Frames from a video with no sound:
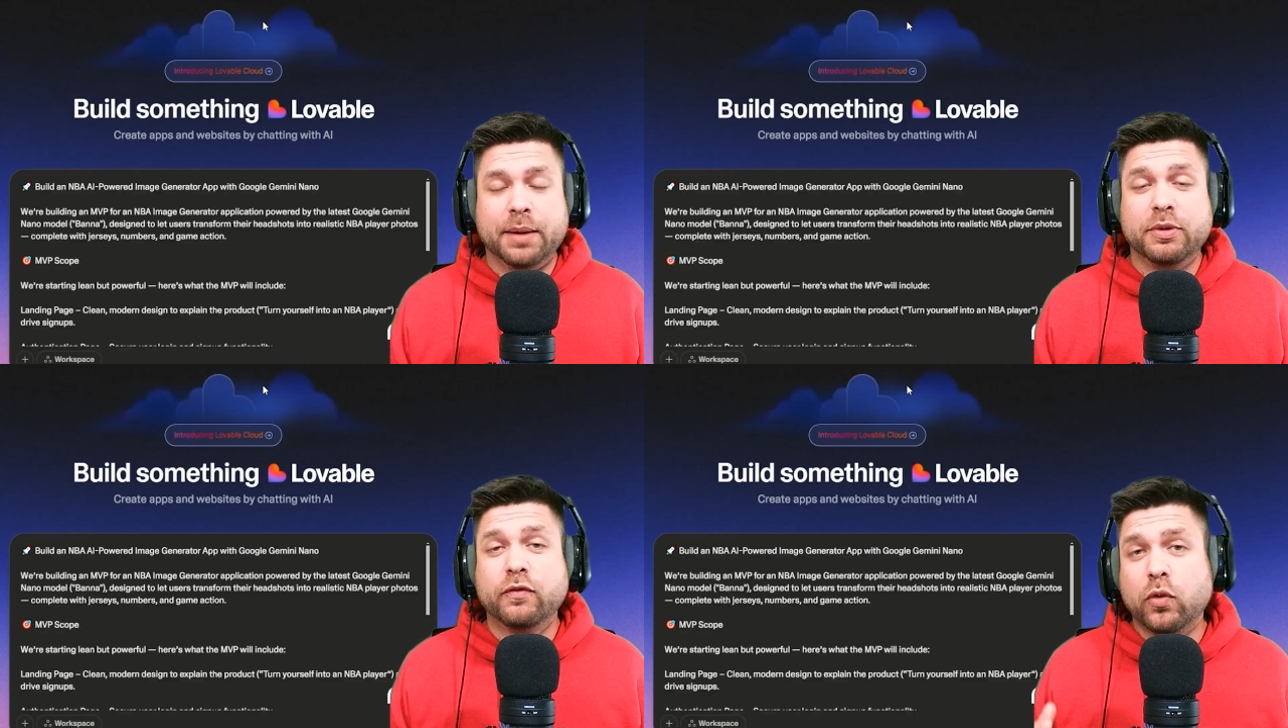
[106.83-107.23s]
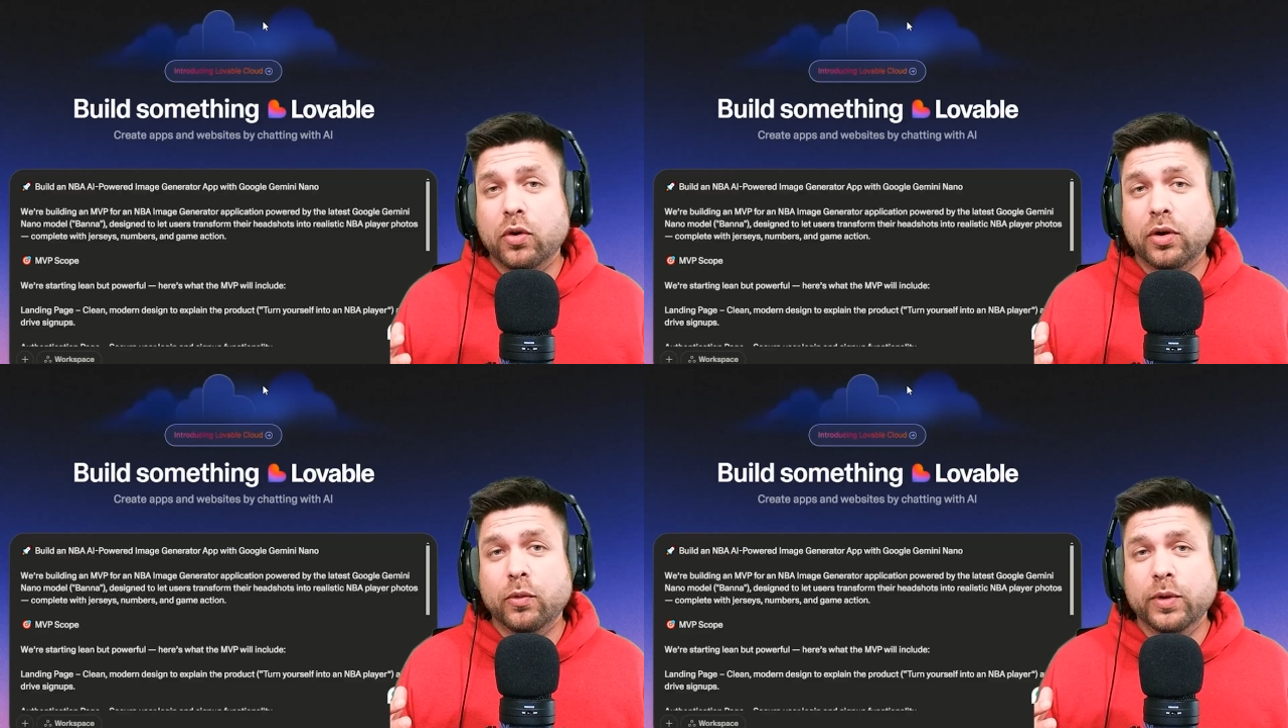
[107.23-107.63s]

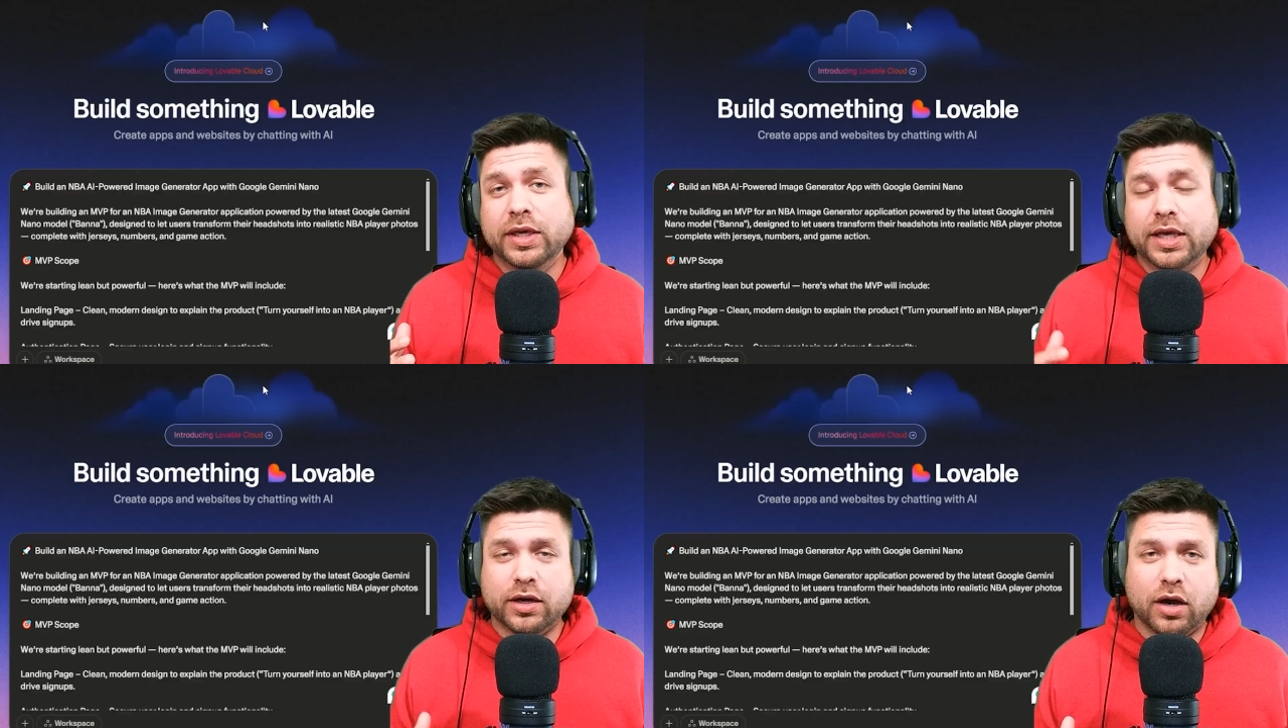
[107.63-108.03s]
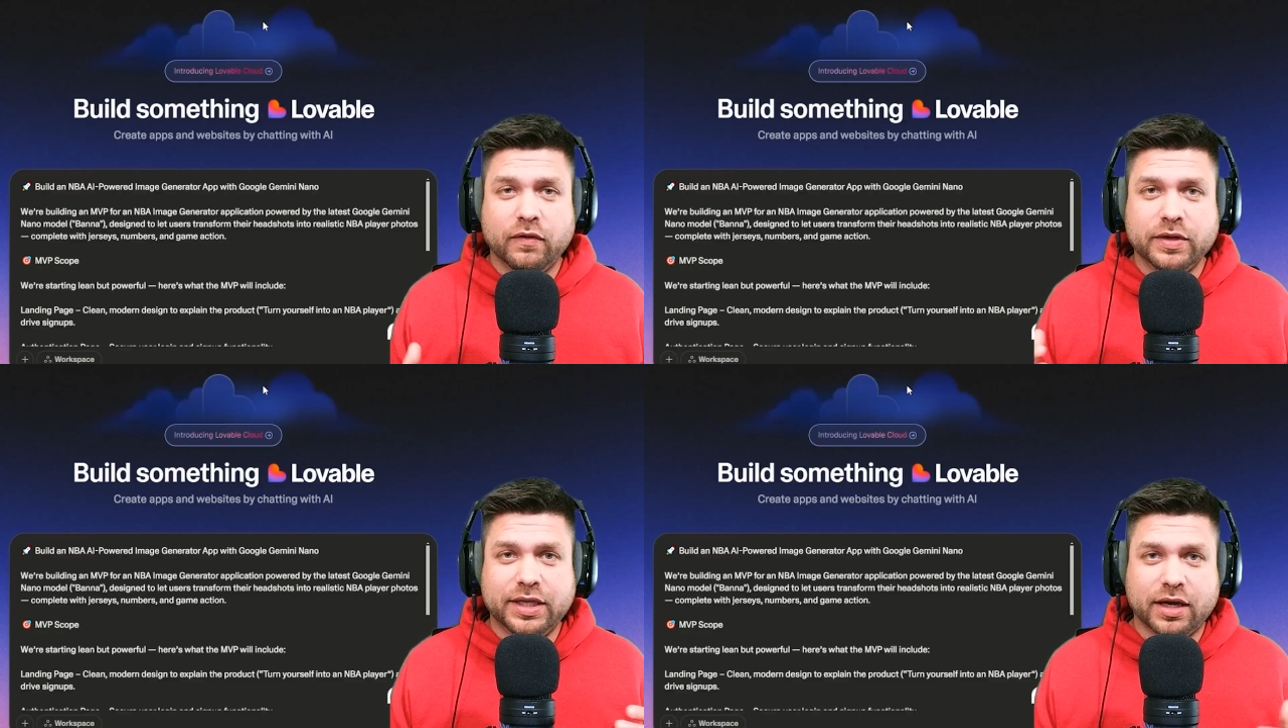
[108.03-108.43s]
Before we kick
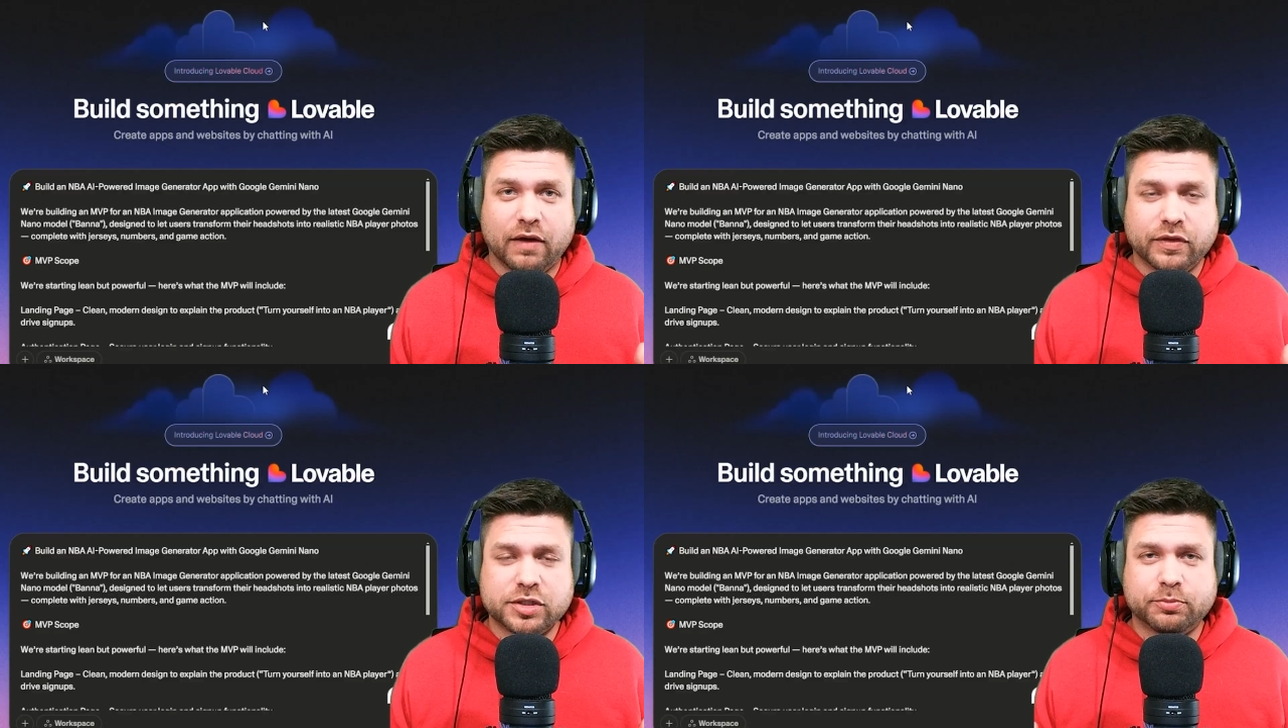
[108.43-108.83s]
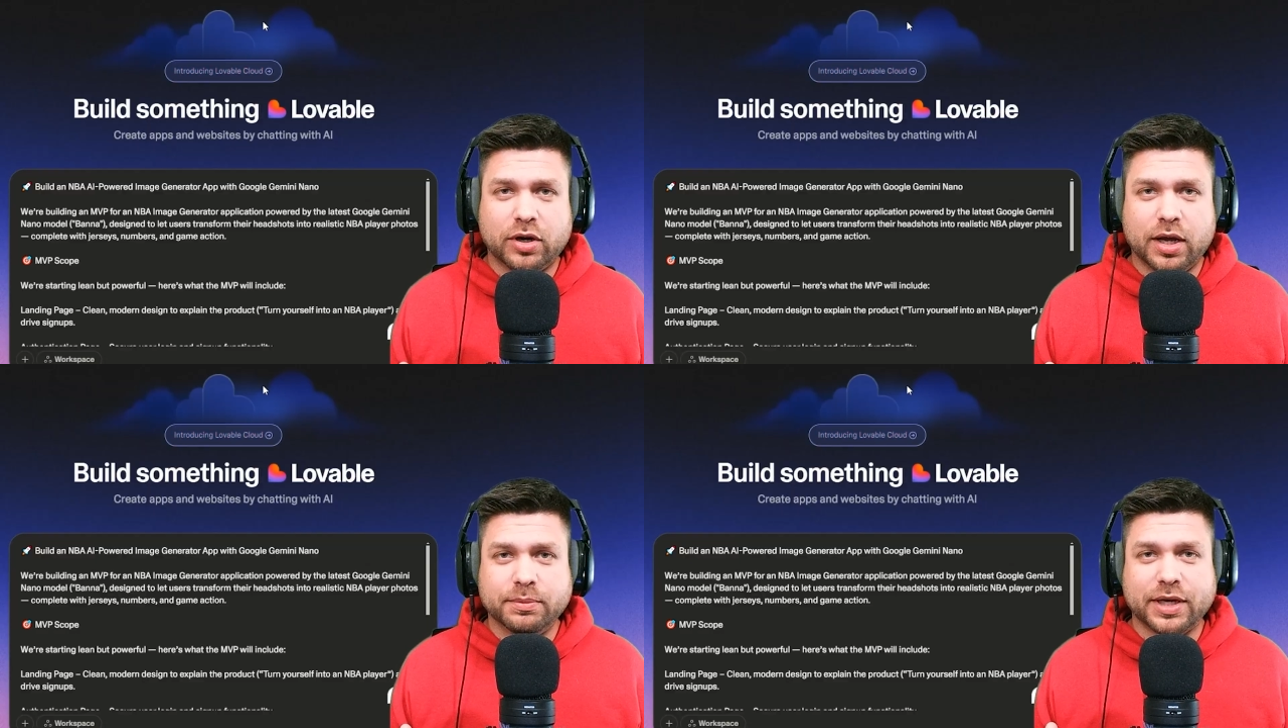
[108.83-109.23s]
off and kick off this
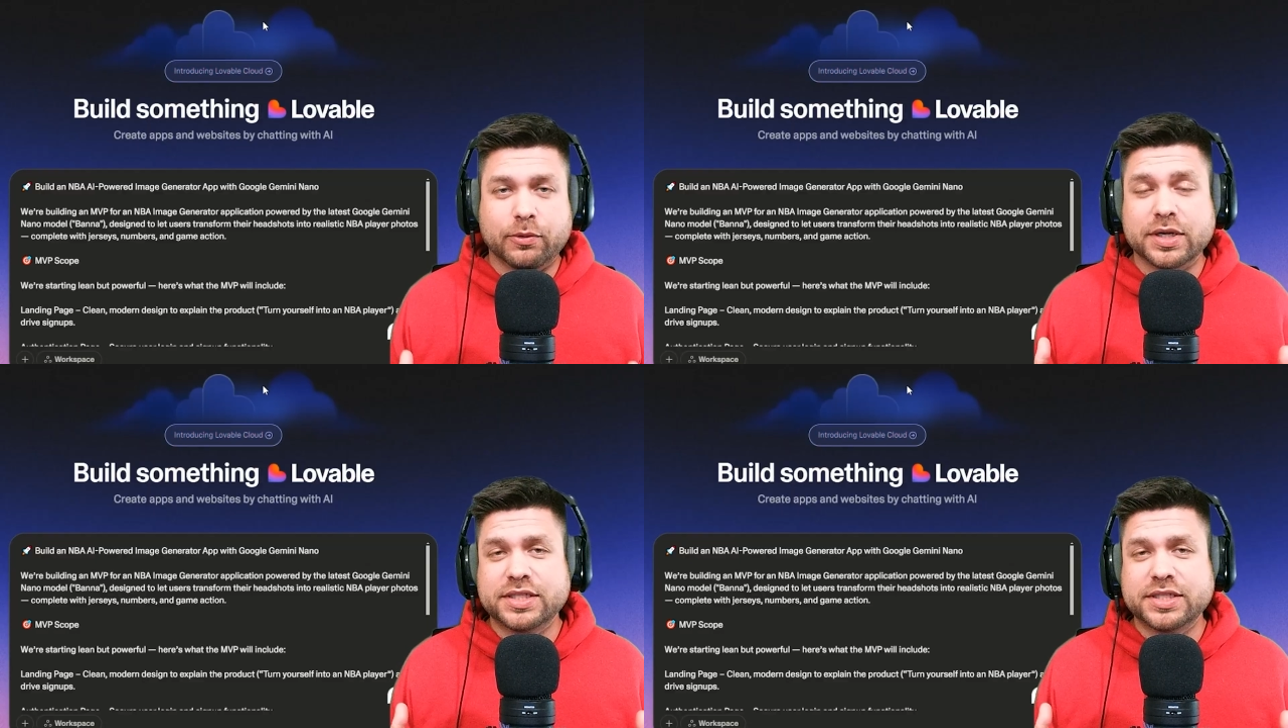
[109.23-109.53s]
prompt, I want to